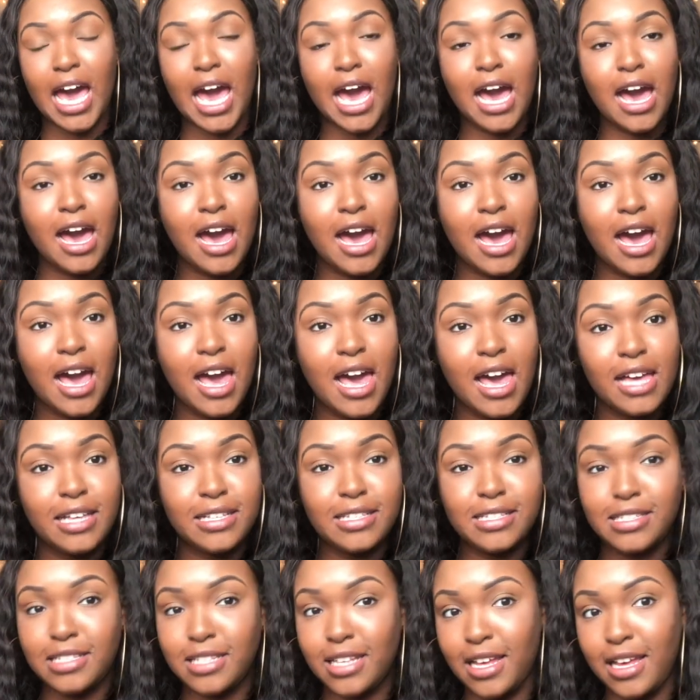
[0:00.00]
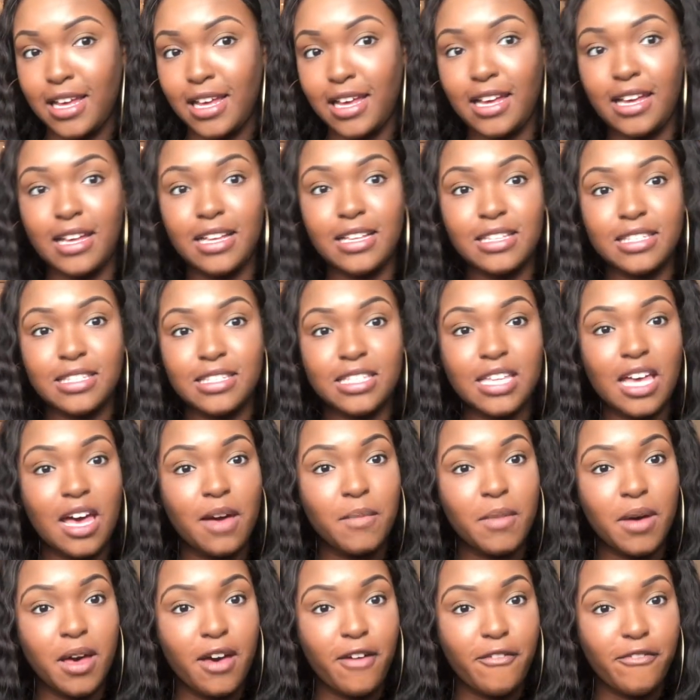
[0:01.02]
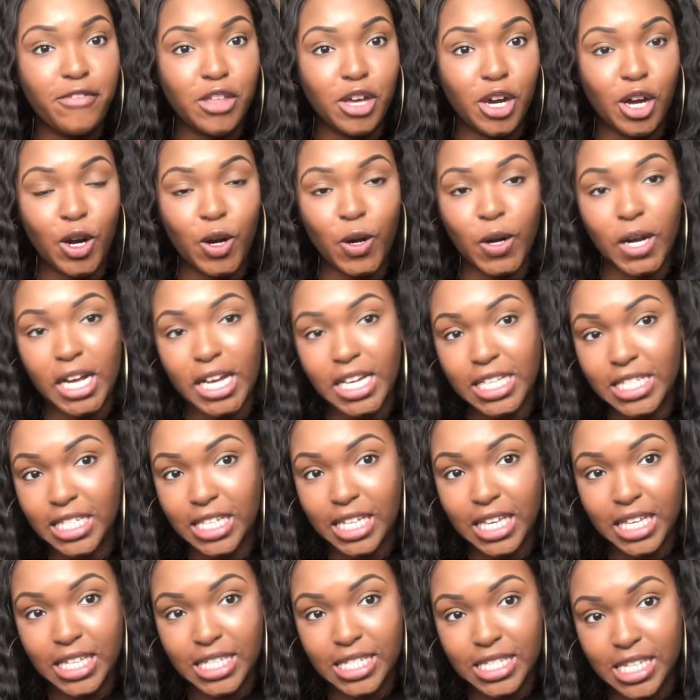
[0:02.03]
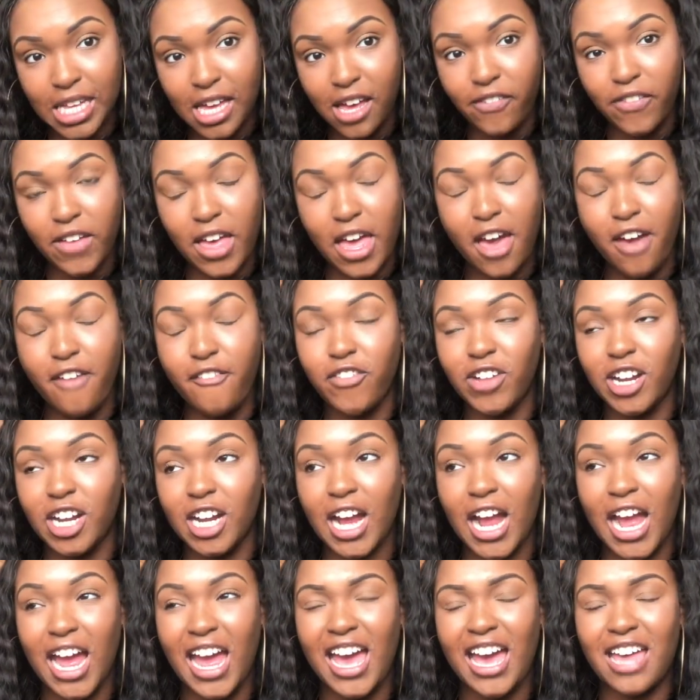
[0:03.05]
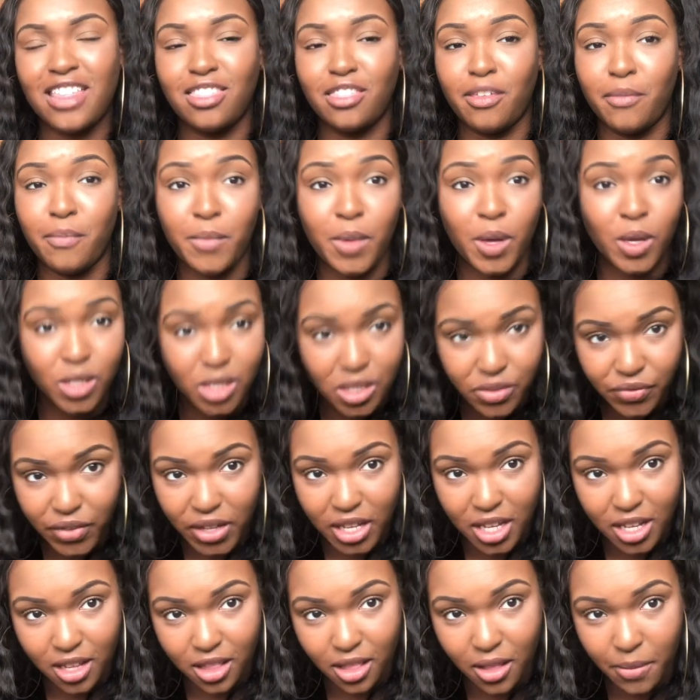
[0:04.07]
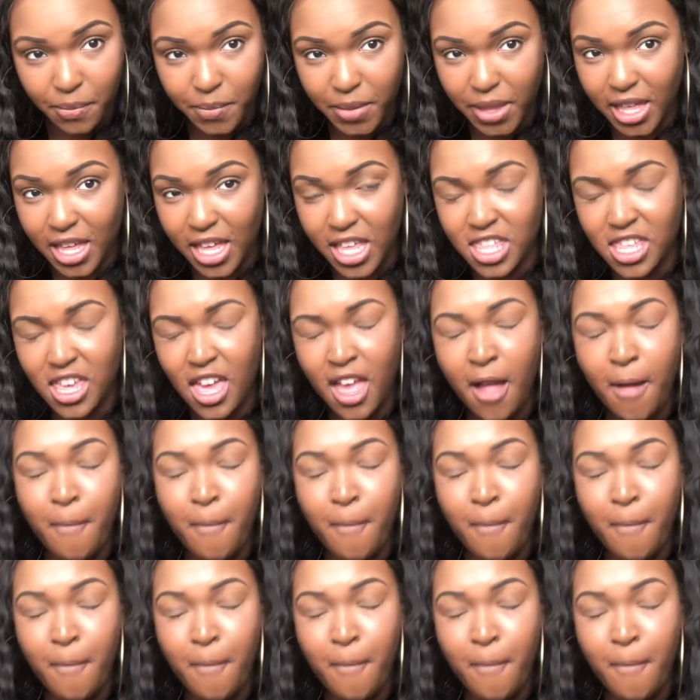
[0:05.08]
I seen some of the craziest stuff ever. I had the most fun on the beach.